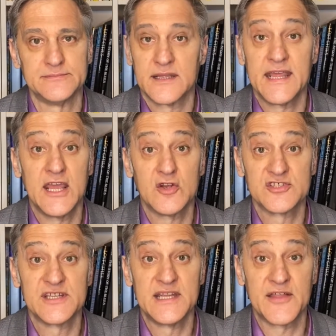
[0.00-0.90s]
Here's
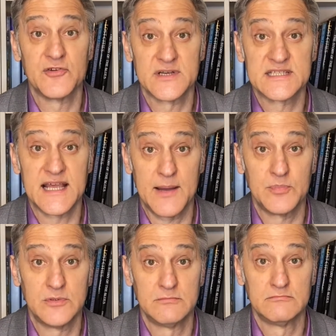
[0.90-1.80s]
another
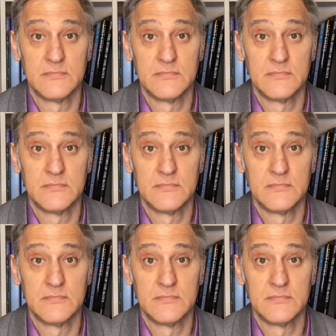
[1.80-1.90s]
example.